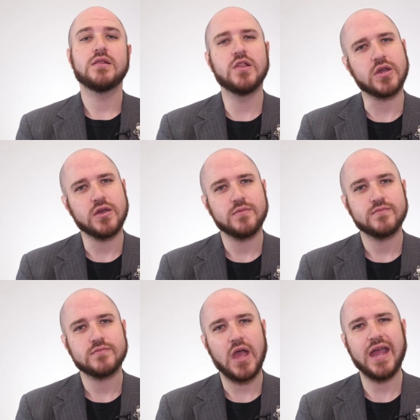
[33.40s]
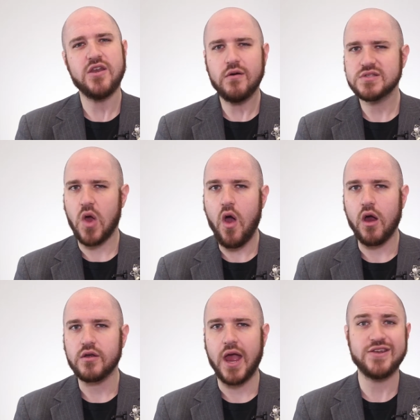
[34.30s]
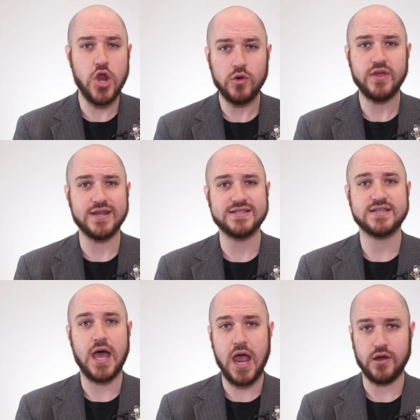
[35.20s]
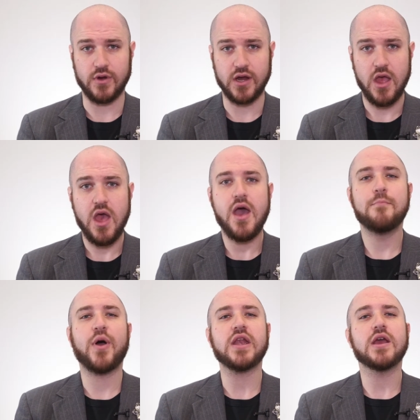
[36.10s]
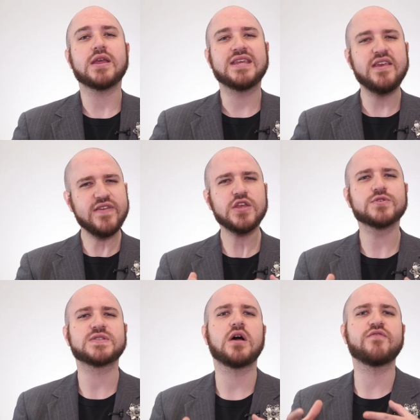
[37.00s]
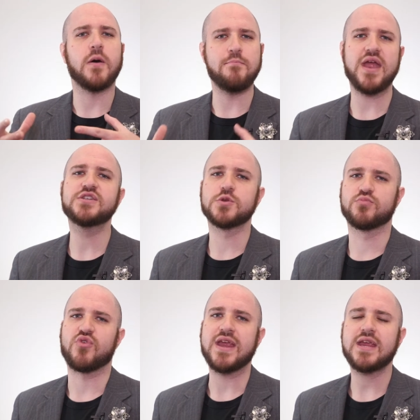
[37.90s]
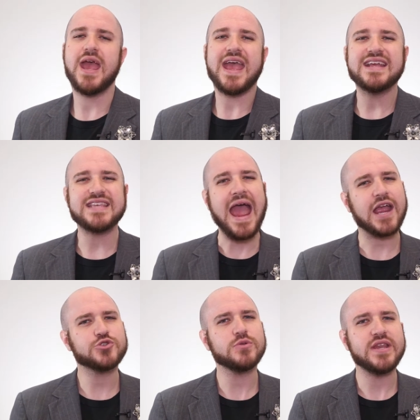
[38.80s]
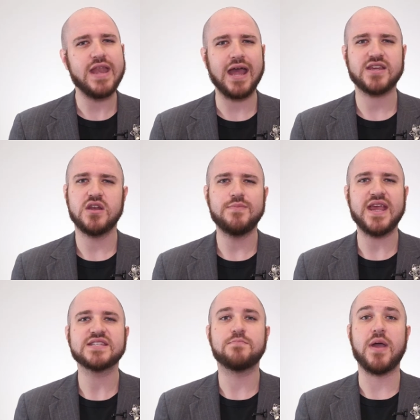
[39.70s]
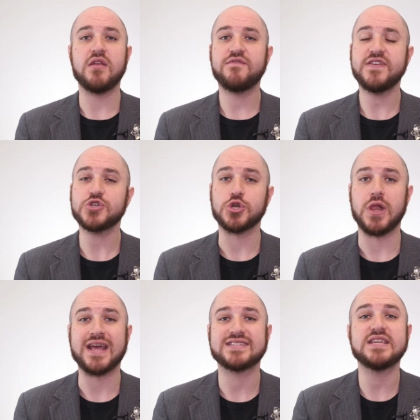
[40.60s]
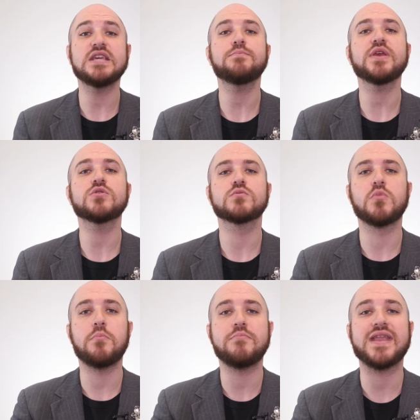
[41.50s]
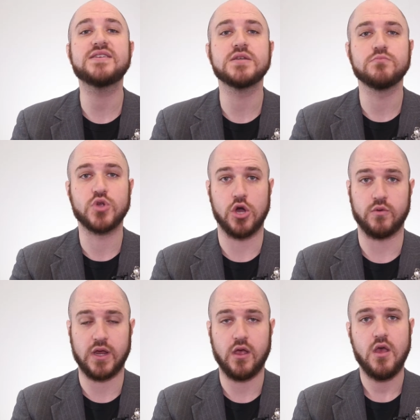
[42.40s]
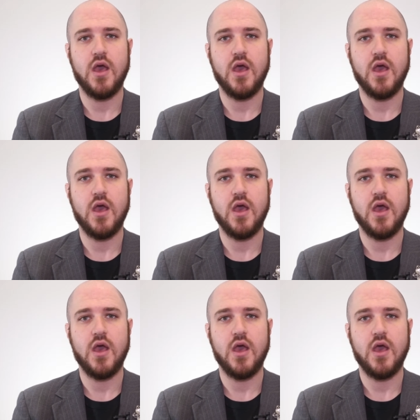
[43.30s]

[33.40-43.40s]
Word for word: Look, I know it's hard. I know that it's tiring. But giving yourself a mental break is actually not going to be as beneficial as keeping your momentum going.